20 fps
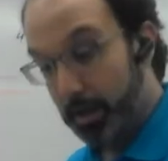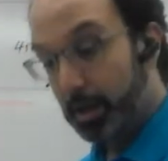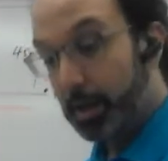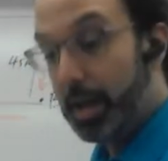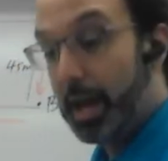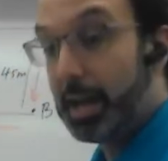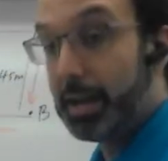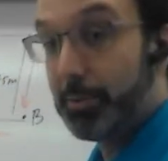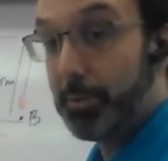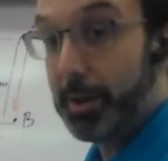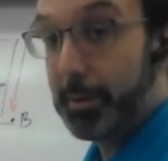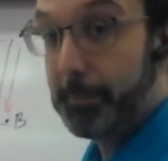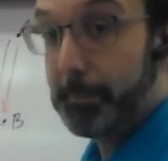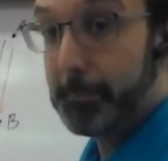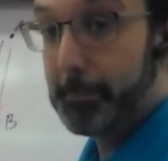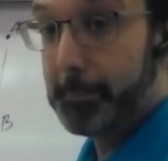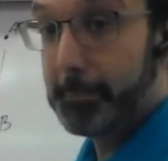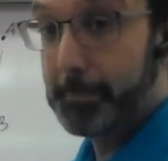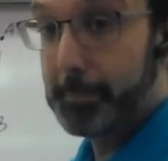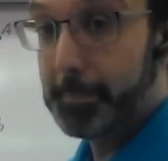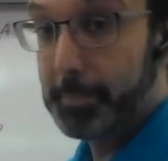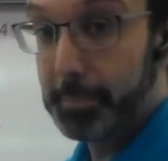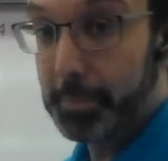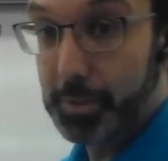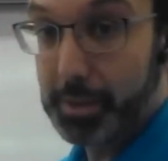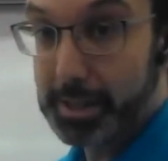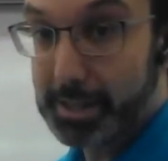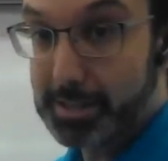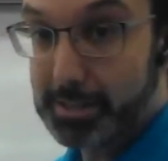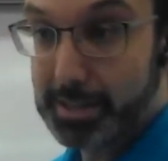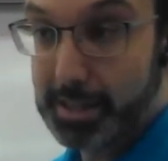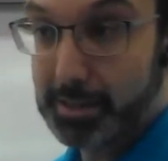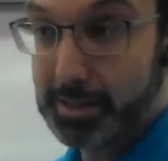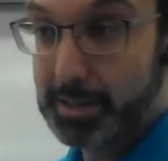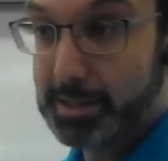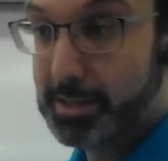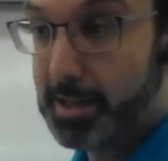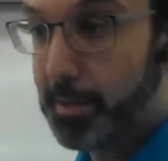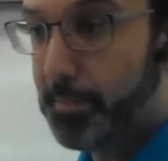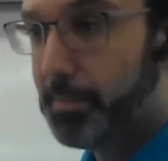Anyway, let's set
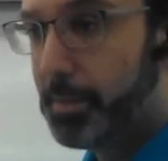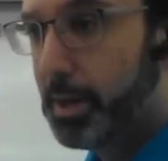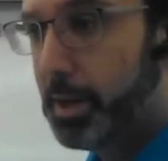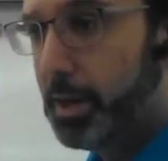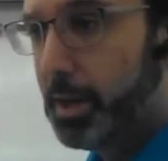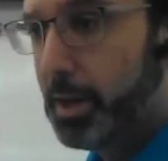this up.